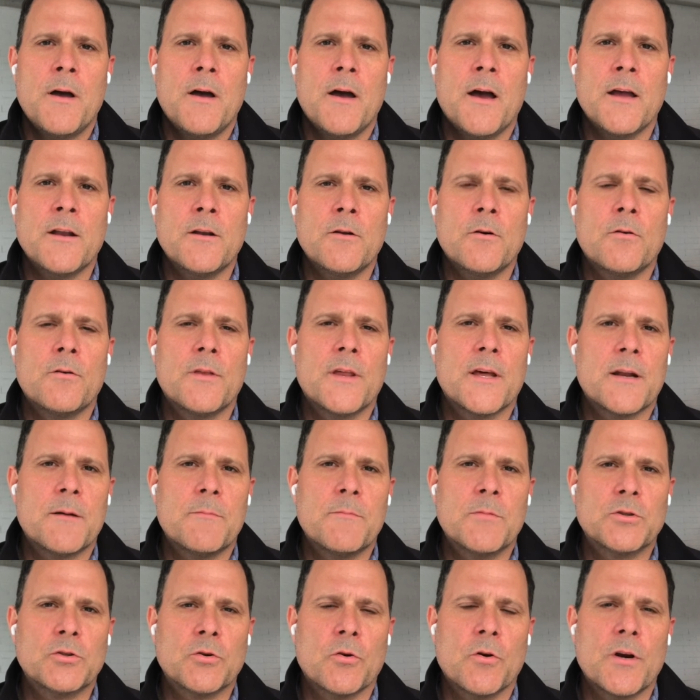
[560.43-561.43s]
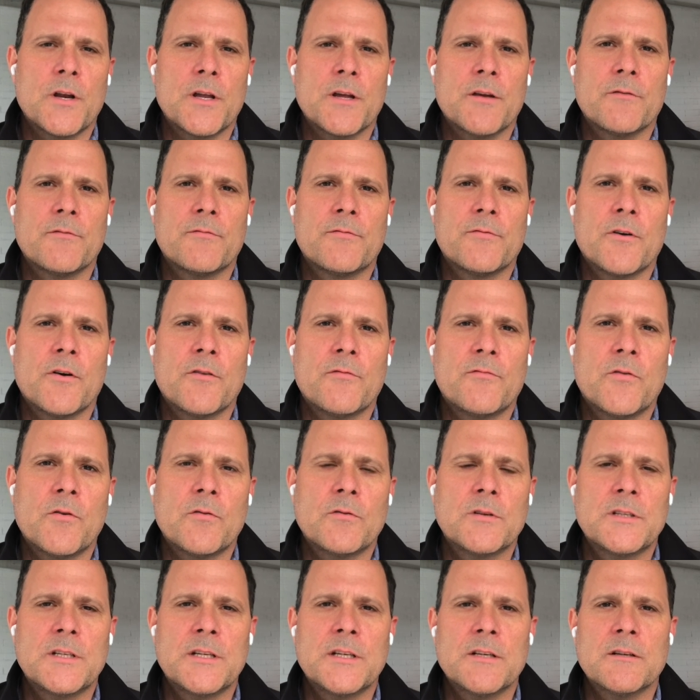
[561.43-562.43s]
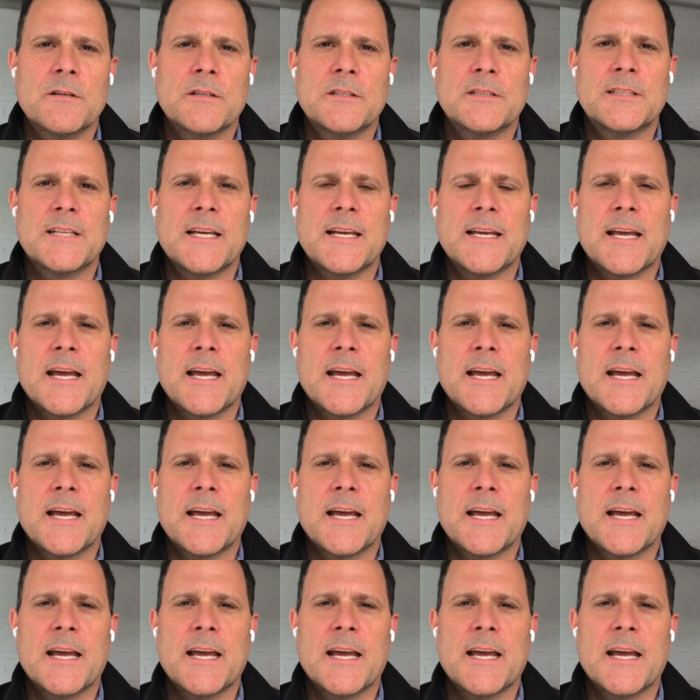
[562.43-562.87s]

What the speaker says: I know that a majority of folks here in St.